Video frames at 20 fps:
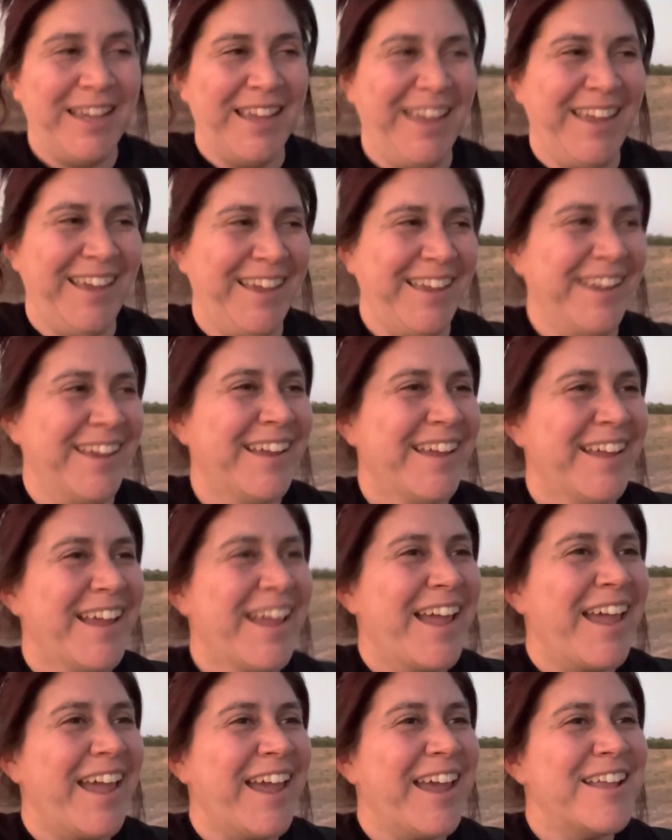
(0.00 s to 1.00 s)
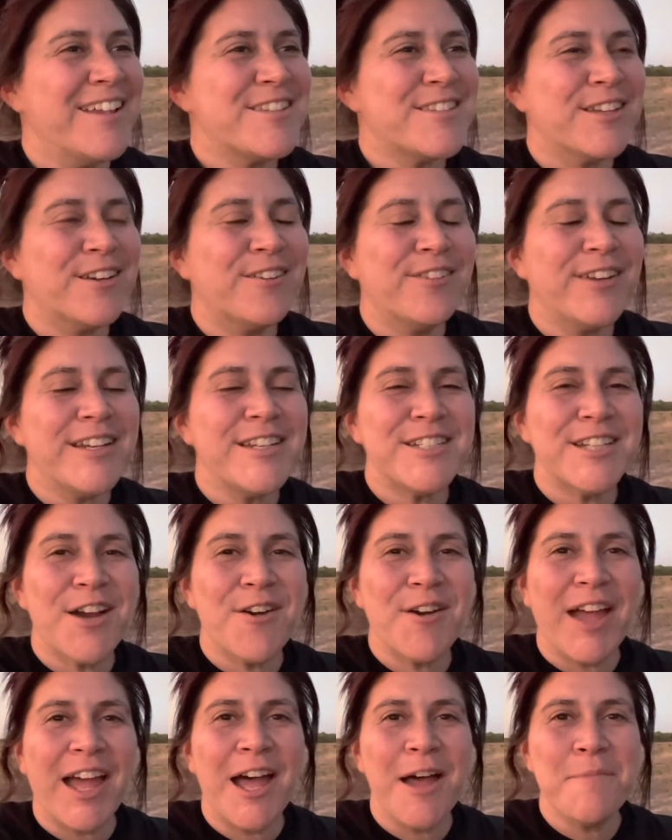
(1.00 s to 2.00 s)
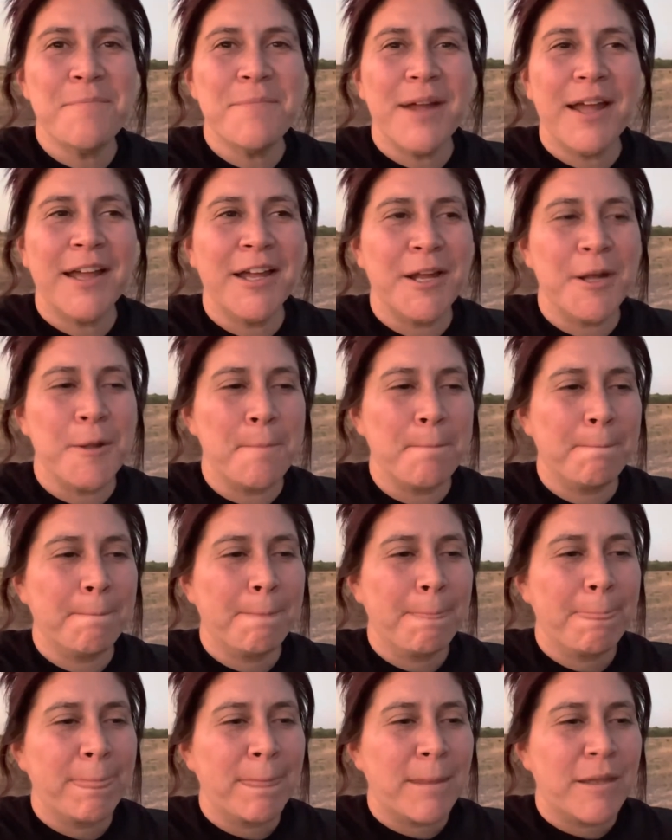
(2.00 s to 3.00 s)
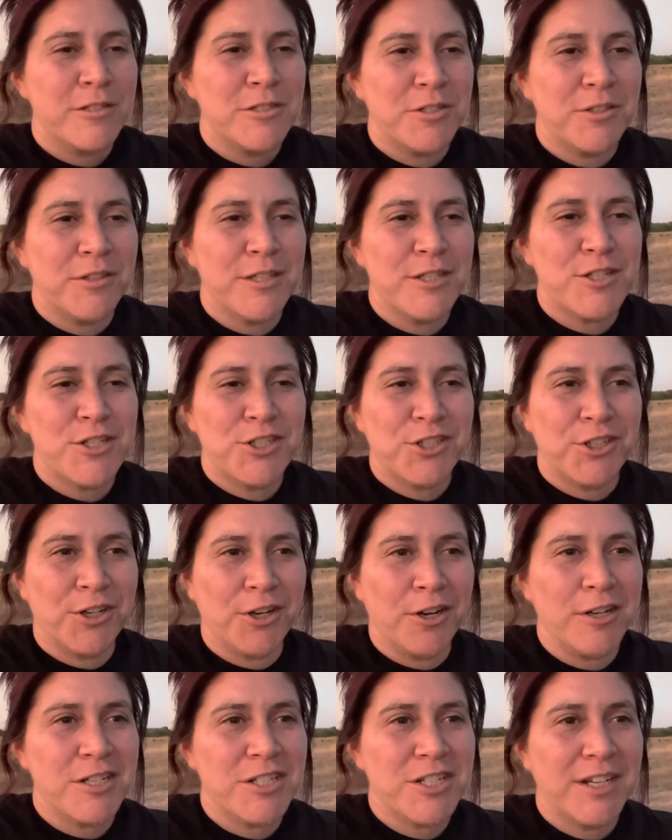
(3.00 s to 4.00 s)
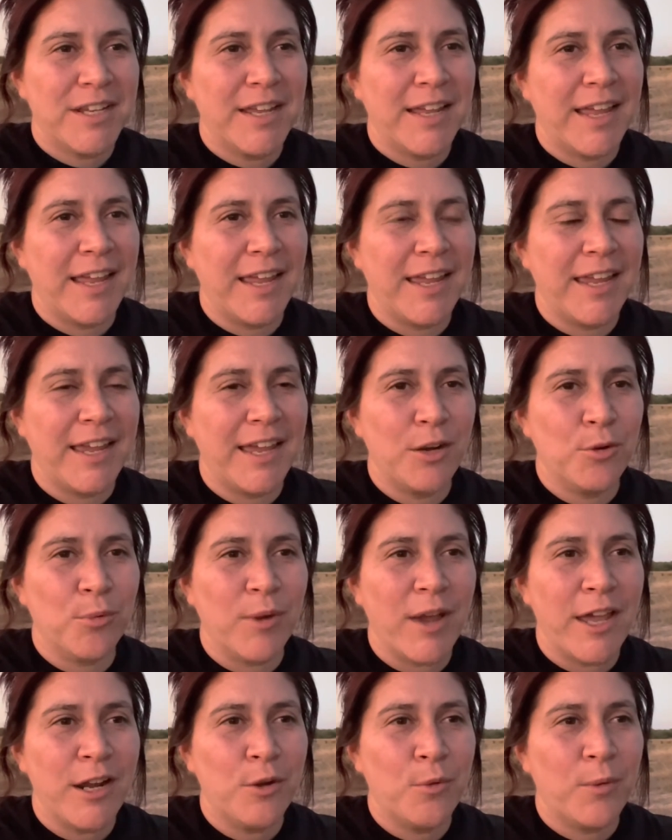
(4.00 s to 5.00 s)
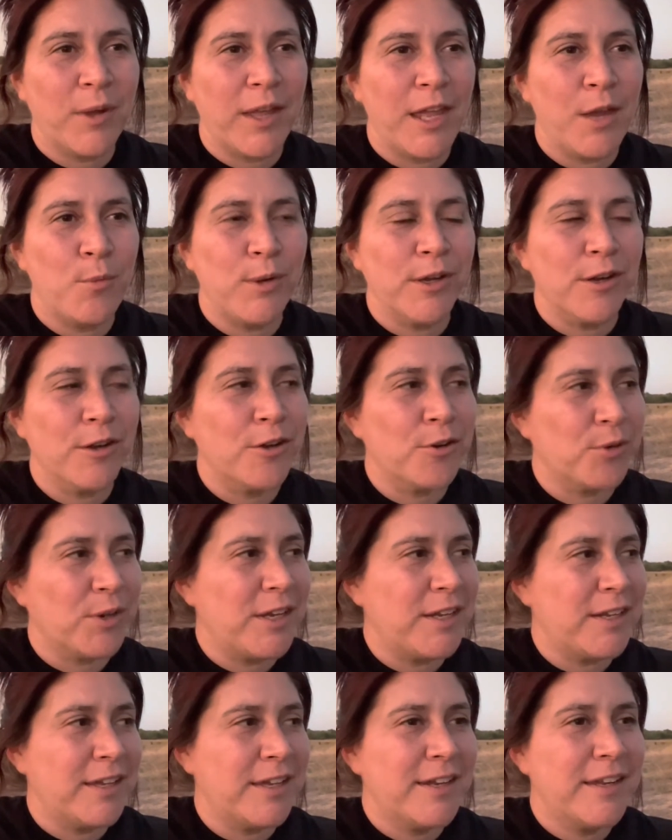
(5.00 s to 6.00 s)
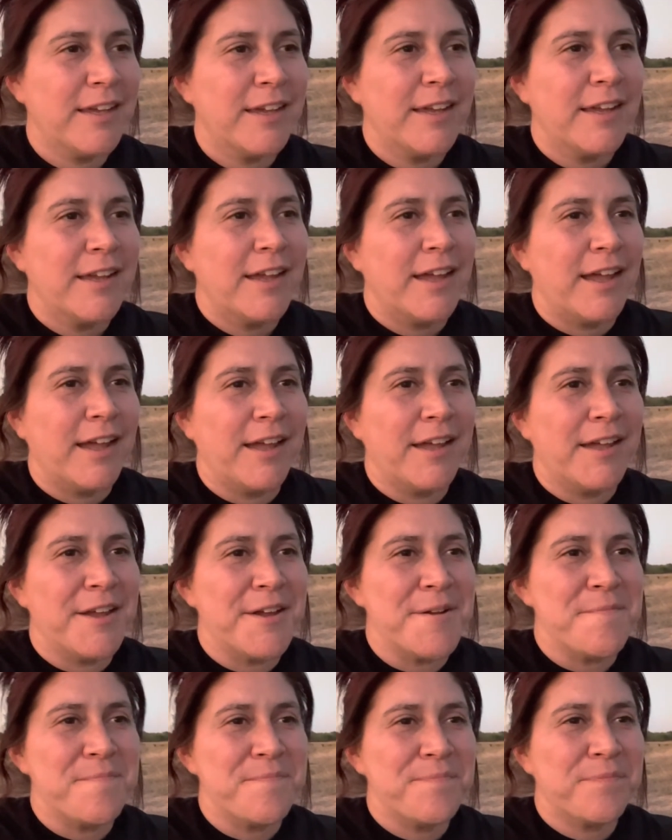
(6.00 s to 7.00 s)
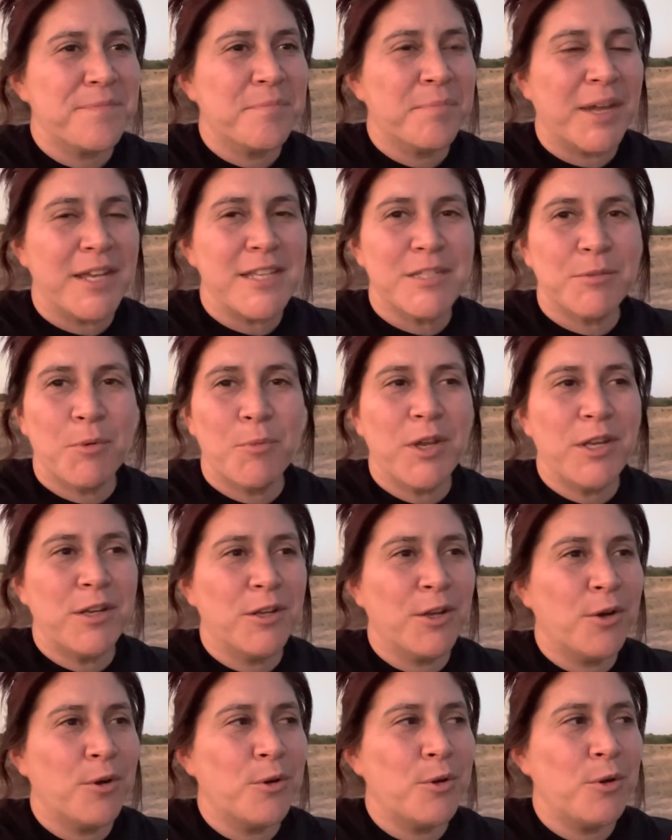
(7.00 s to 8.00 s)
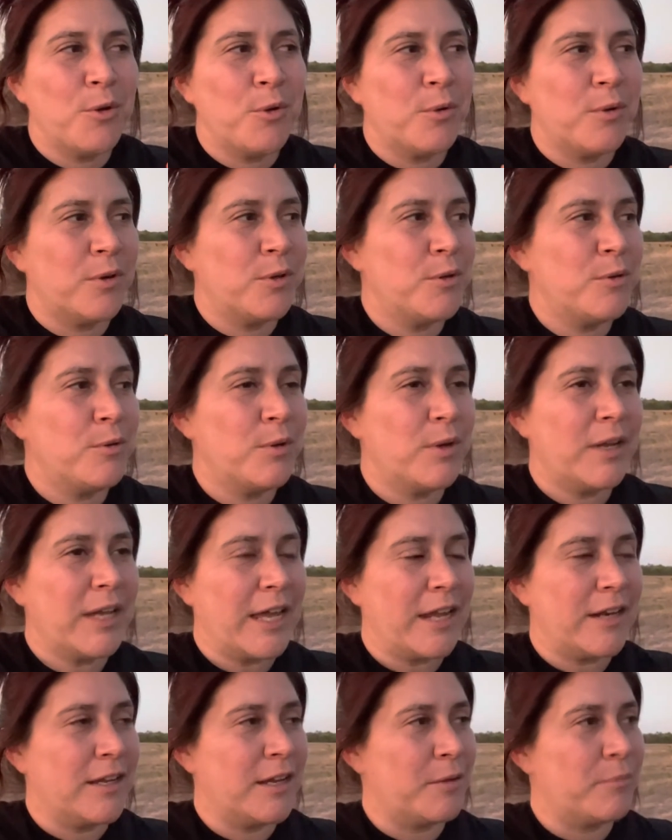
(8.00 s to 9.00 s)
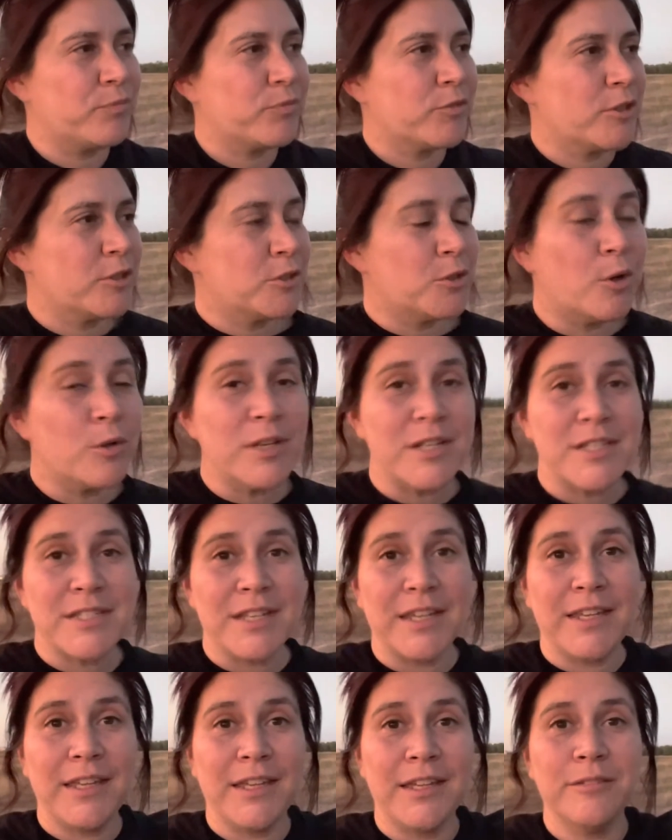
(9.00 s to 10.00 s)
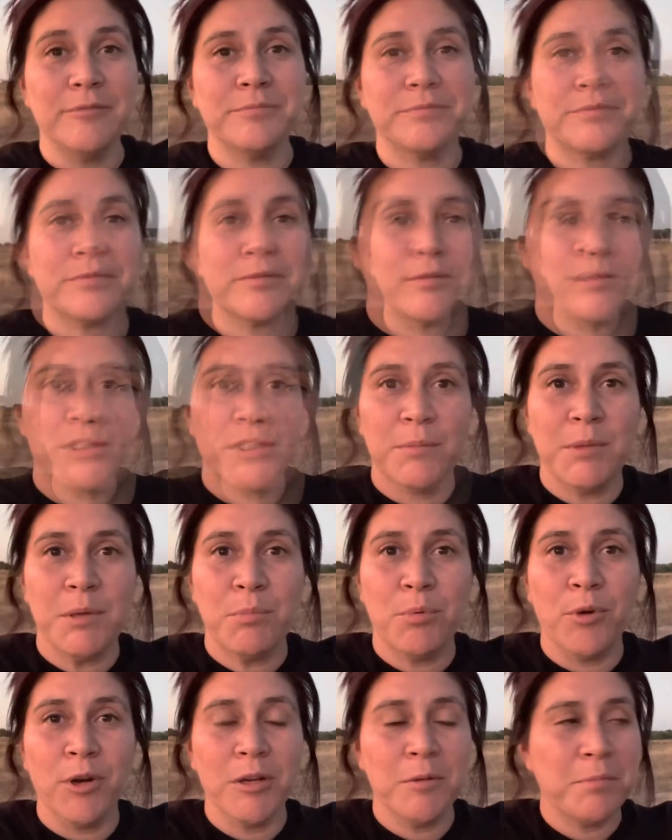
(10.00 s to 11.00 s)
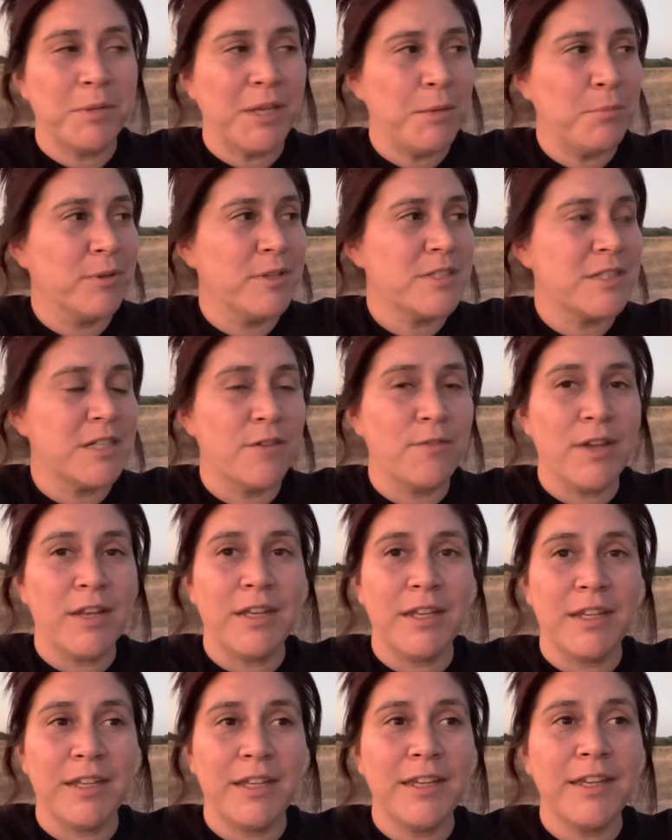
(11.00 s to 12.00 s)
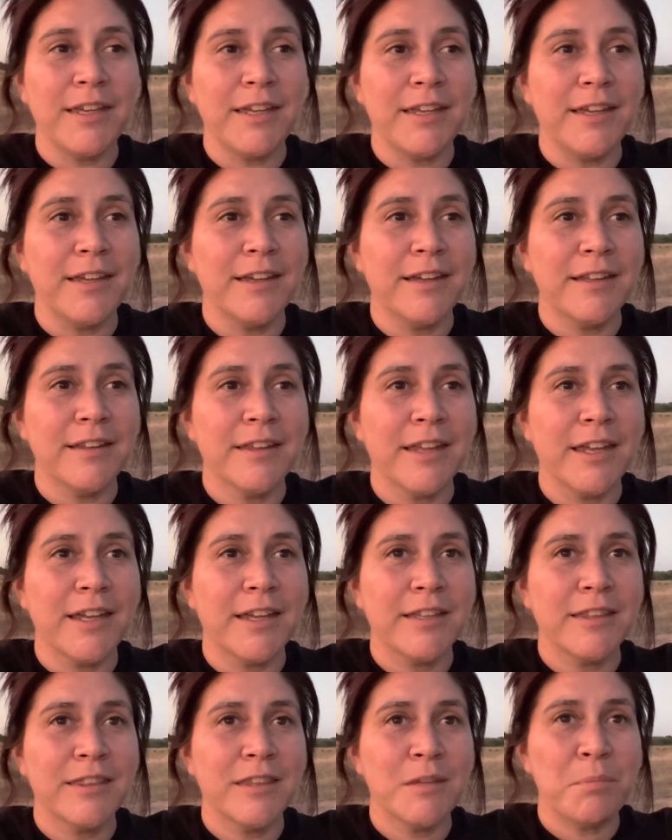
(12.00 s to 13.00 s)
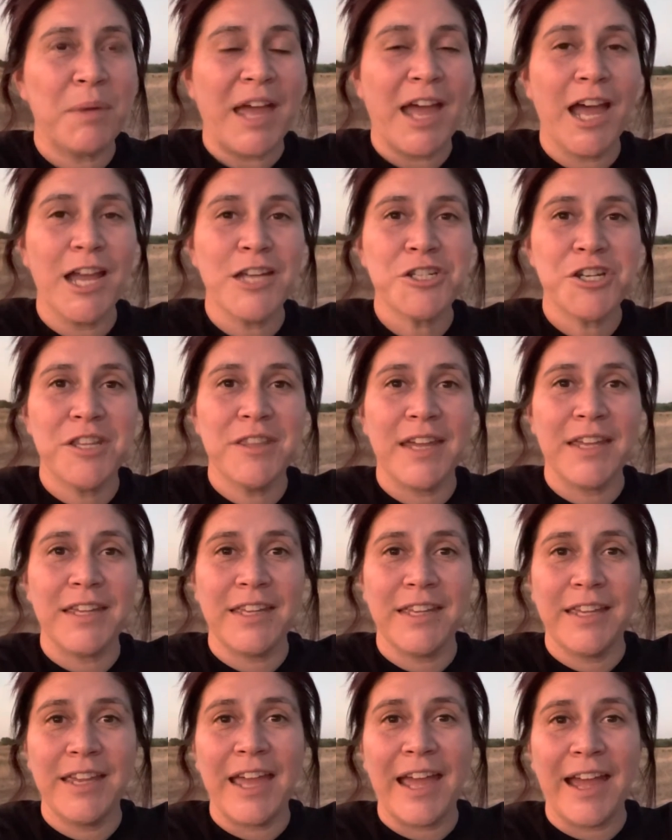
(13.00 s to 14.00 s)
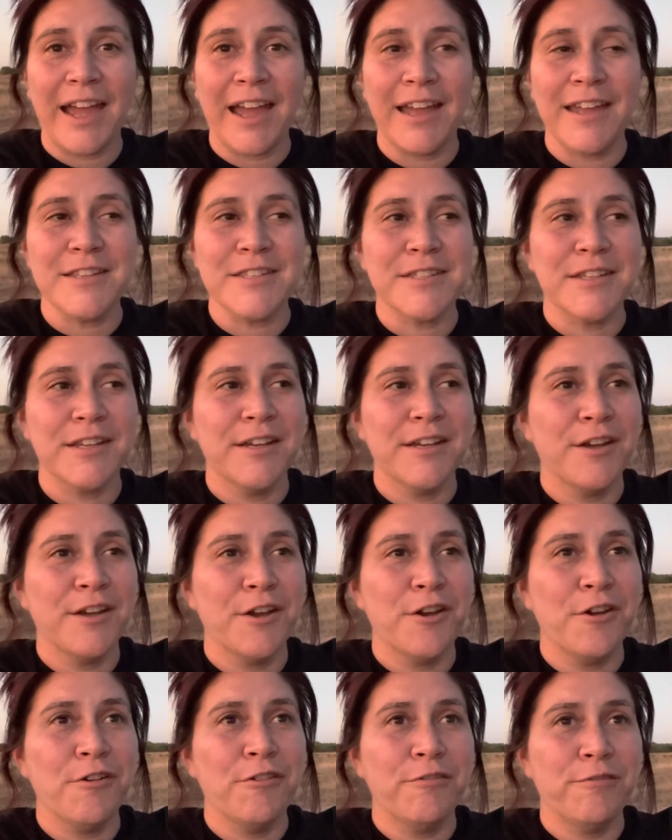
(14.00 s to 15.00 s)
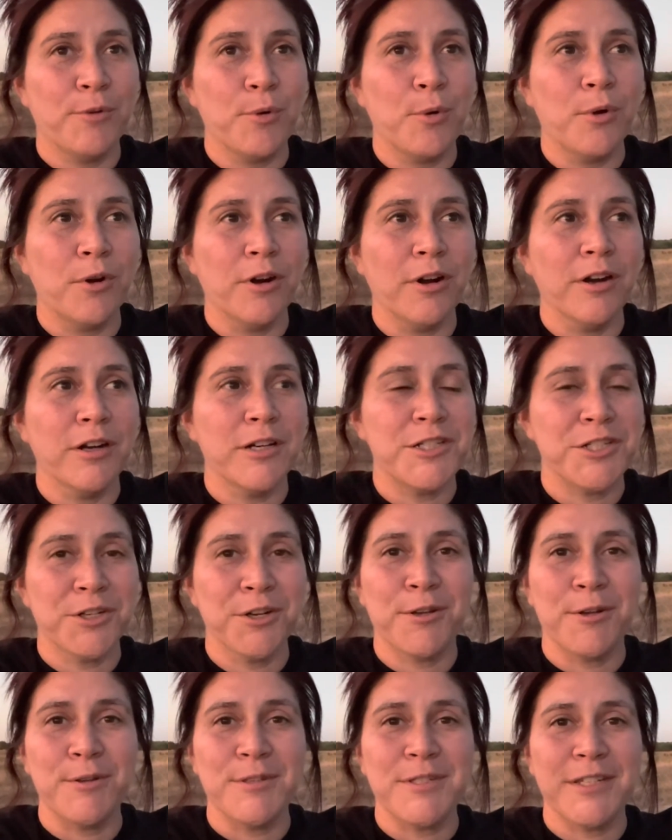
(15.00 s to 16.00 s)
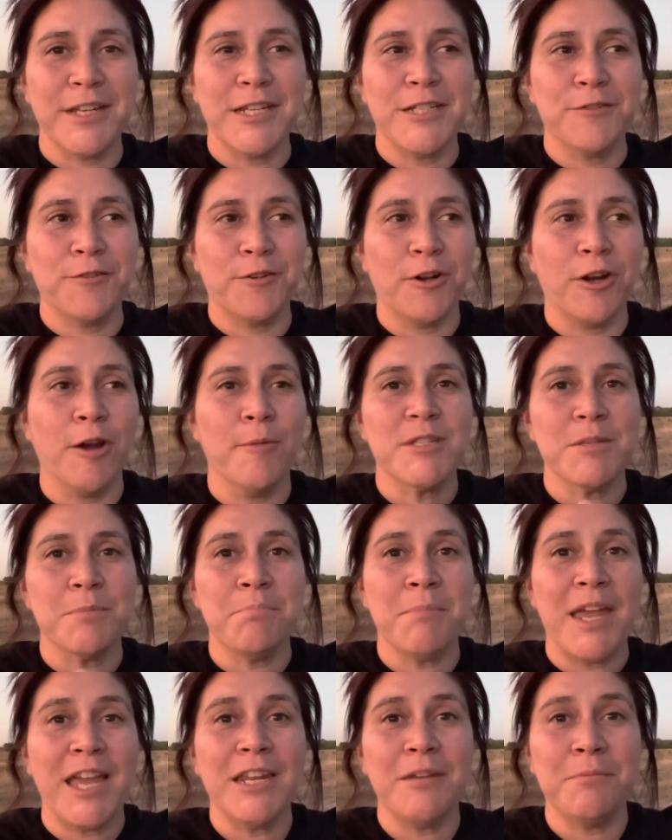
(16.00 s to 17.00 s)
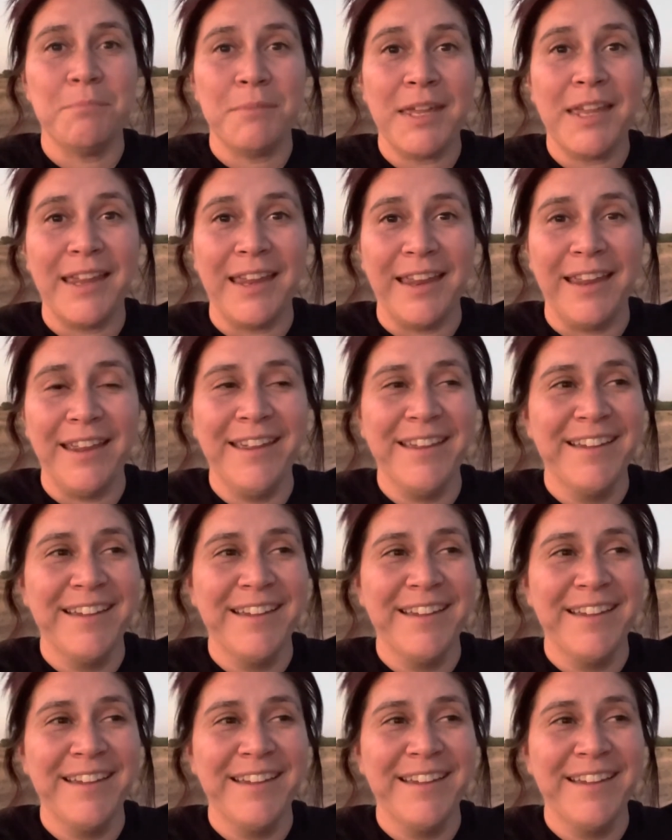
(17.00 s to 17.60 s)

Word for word: did. and so we show up um, to this church and right away we are greeted um, by someone we know who who had um, told us that he knows some important people and stuff. And he like the passion that he has for Jericho Sage Farms made me